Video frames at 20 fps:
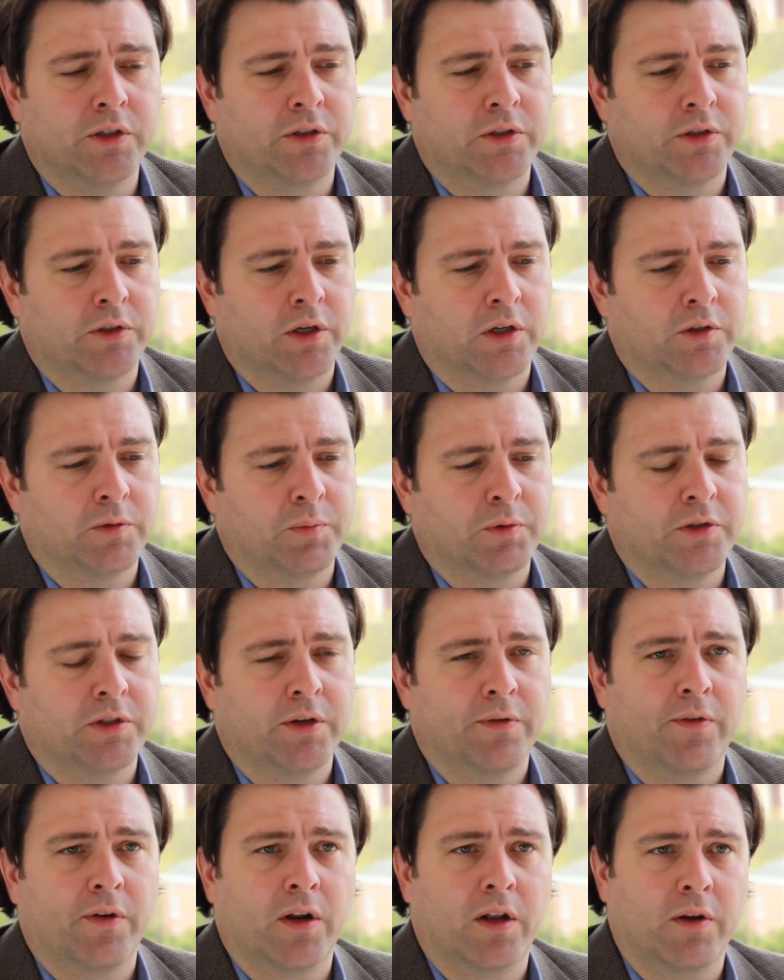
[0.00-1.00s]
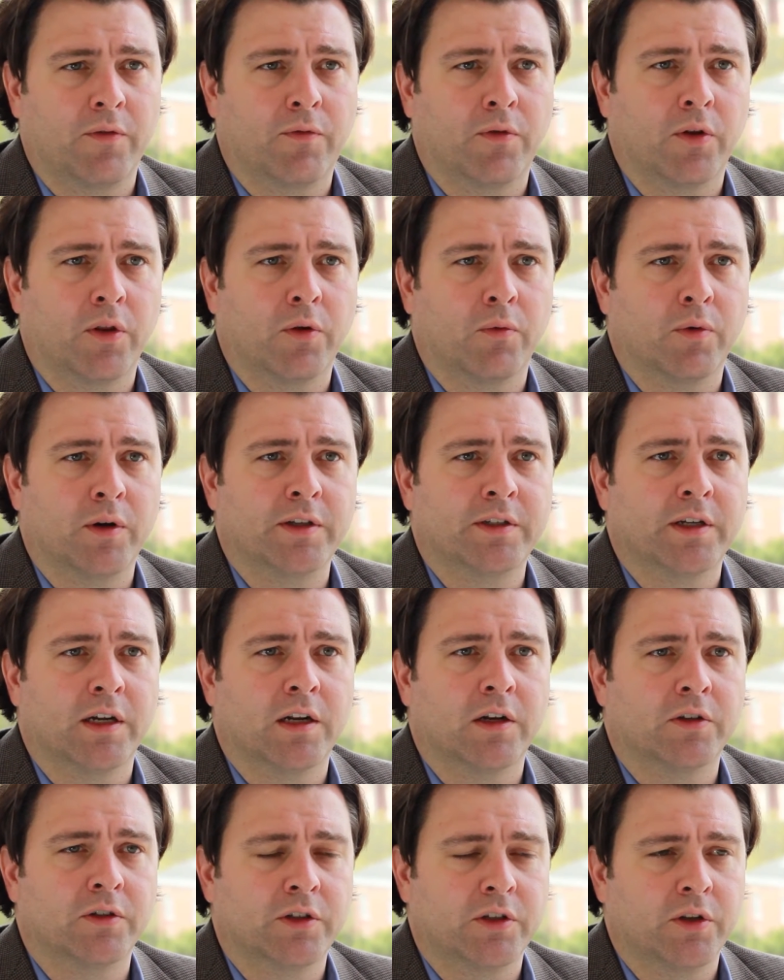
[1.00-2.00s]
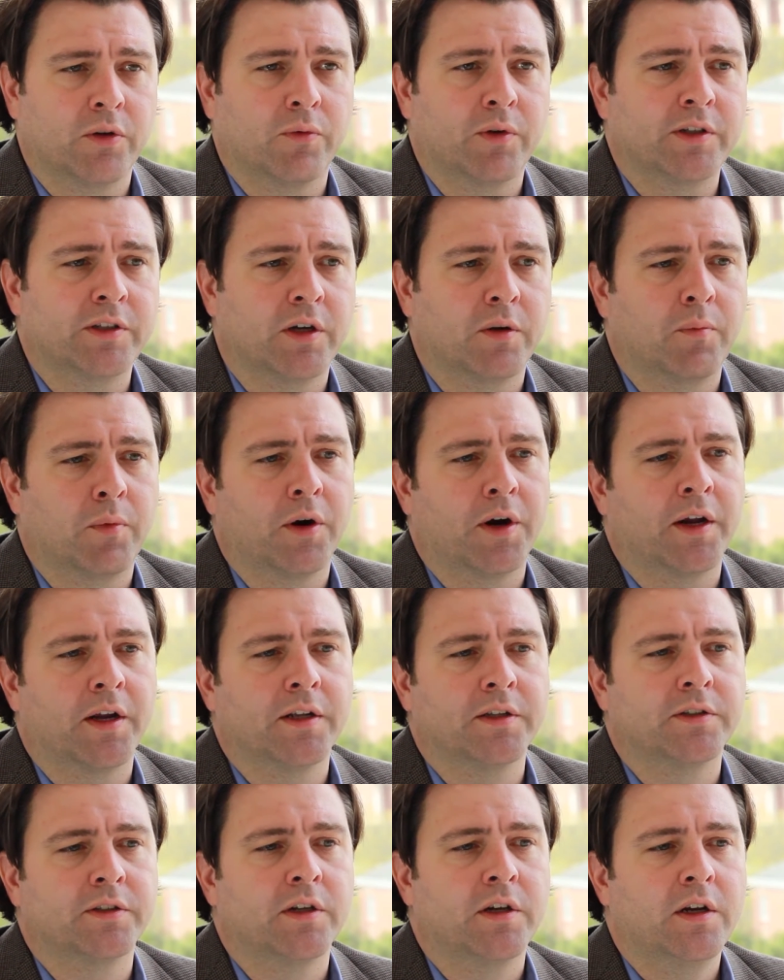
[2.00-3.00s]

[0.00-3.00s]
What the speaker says: It's specifically for the retailers and the retail brands.